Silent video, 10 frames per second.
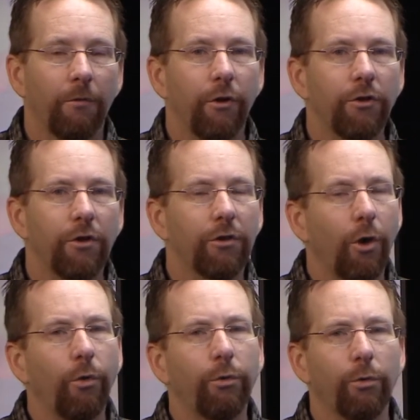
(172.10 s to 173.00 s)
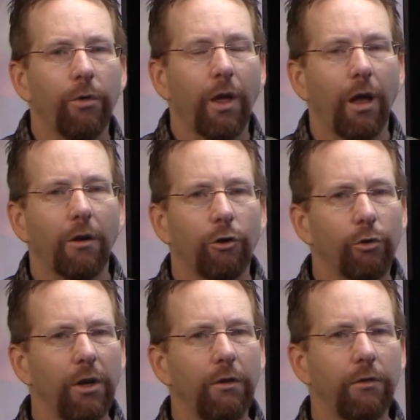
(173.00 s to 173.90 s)
versus go through that,
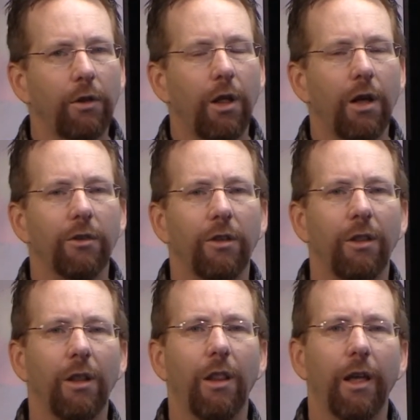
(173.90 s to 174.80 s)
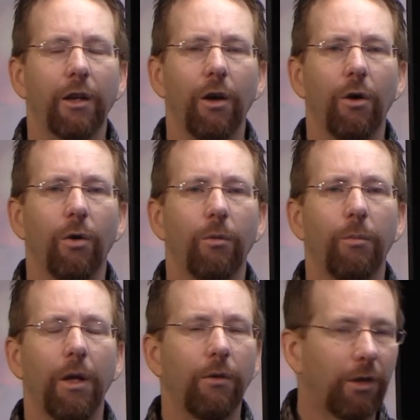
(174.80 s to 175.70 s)
grieve the loss, and then let go,
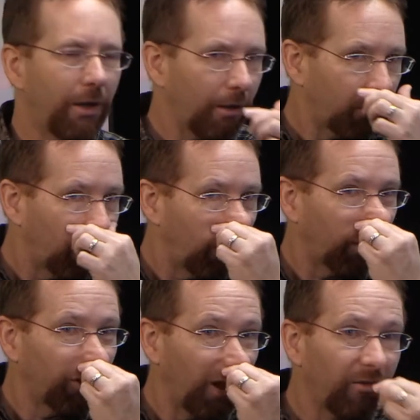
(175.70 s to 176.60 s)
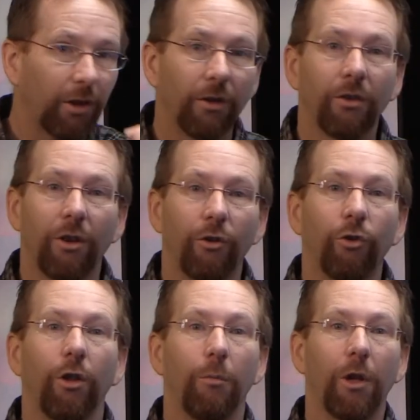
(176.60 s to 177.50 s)
be able to get to acceptance and
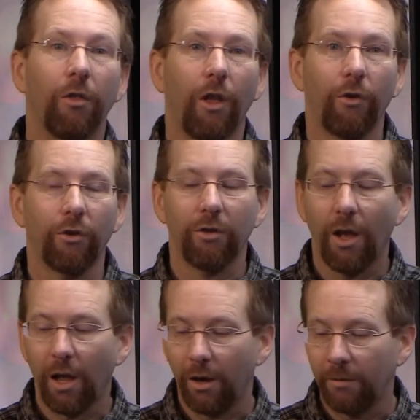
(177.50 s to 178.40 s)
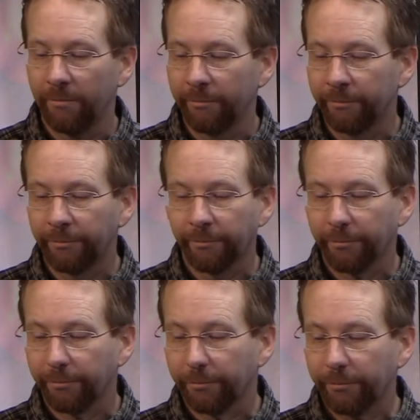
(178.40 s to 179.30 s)
truly be on the other side.
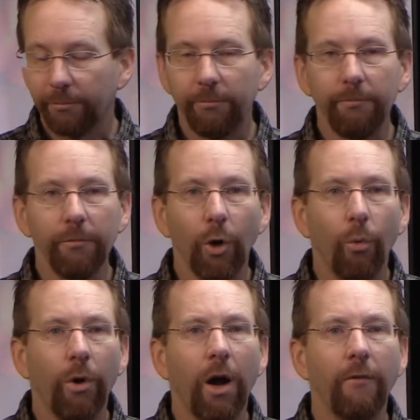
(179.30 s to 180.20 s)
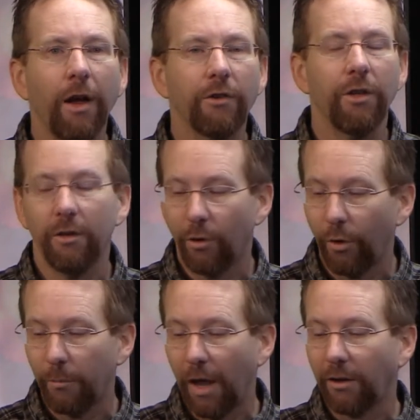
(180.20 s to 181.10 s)
Where I'm actually
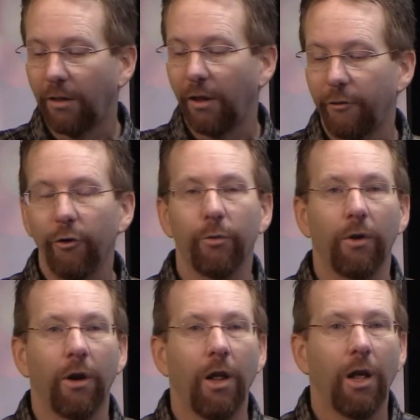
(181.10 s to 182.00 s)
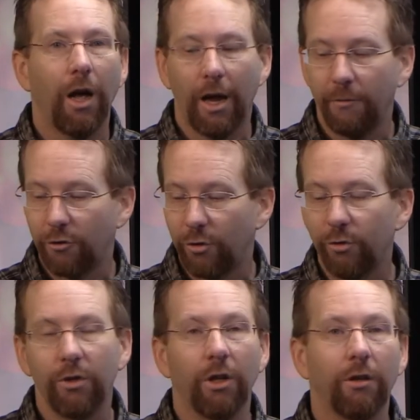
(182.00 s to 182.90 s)
going back to first one, I am
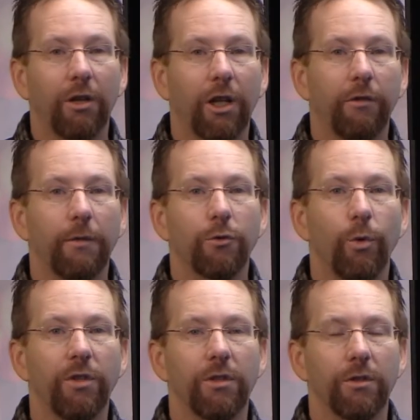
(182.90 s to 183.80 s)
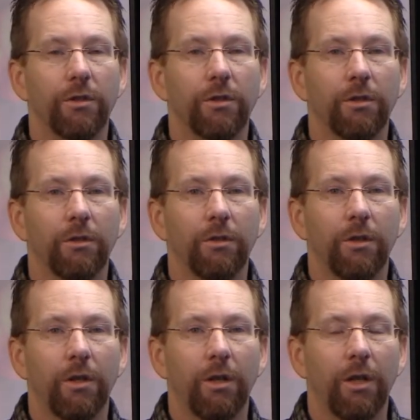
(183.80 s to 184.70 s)
choosing to give up choices
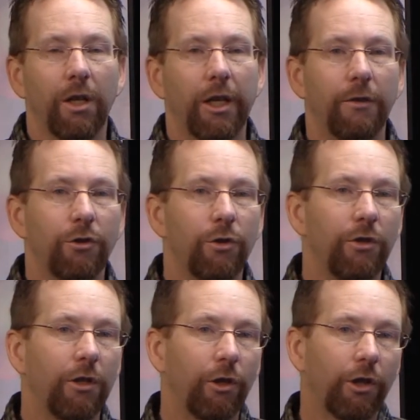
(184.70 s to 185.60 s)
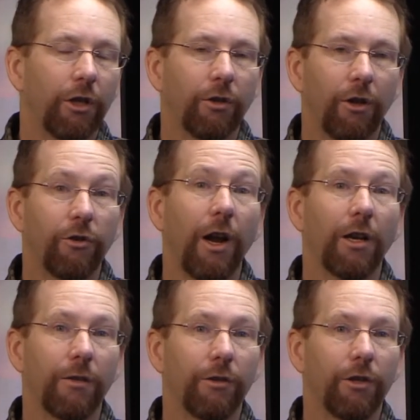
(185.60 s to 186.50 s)
and I'm choosing to look at
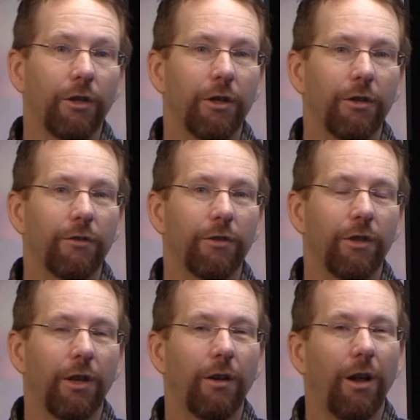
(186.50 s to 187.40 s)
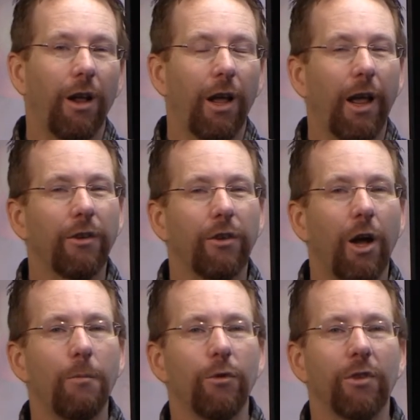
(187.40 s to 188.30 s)
attractive alternatives and actually
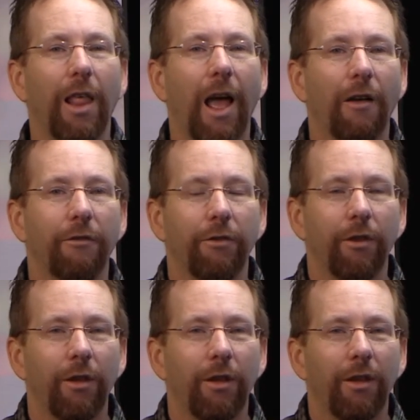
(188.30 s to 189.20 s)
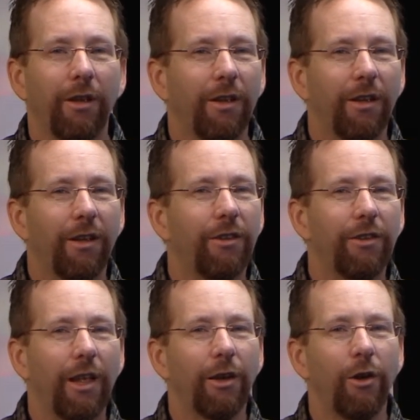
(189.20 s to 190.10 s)
almost laugh and
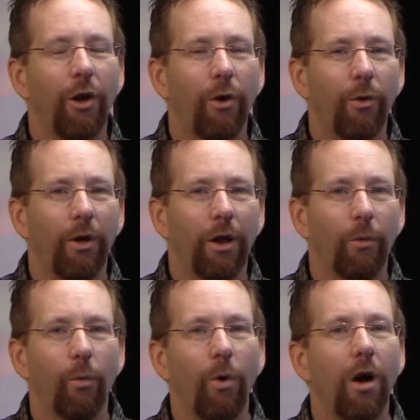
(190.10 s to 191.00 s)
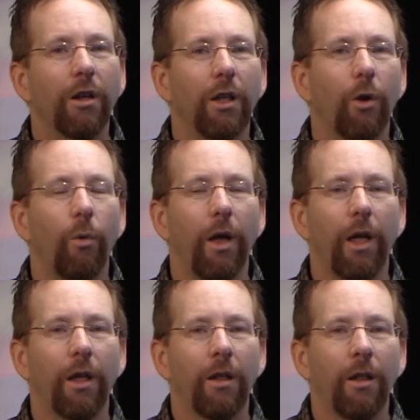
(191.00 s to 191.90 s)
saying no and walking
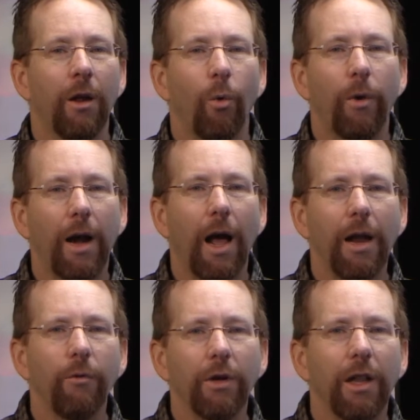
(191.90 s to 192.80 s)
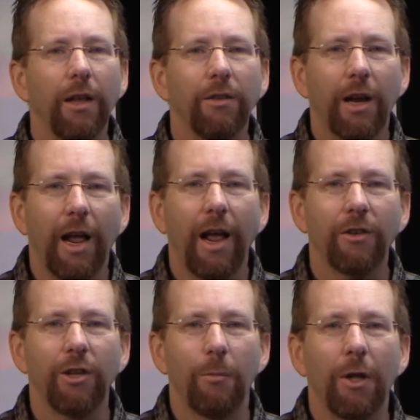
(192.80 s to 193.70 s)
away. When I realize that I
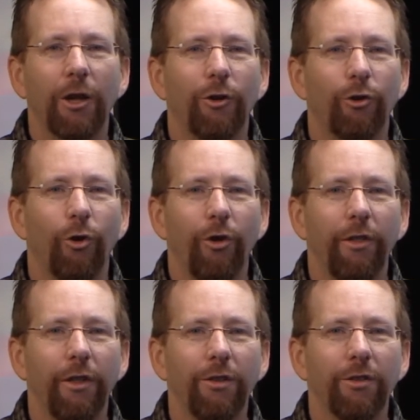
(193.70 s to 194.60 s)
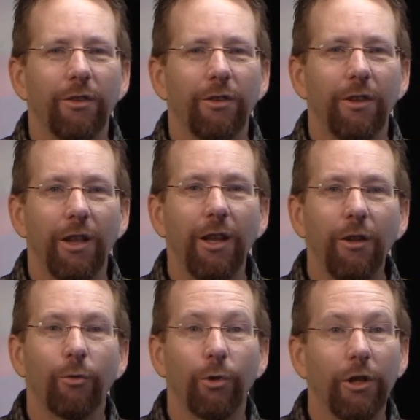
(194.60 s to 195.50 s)
actually am in control of this, it
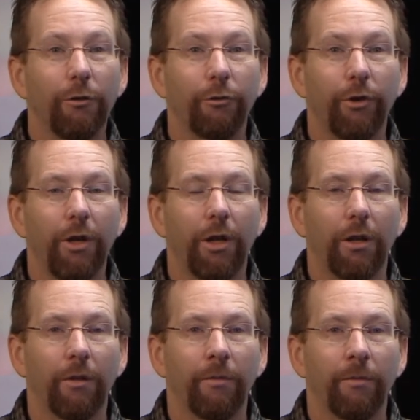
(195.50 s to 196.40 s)
is really freeing.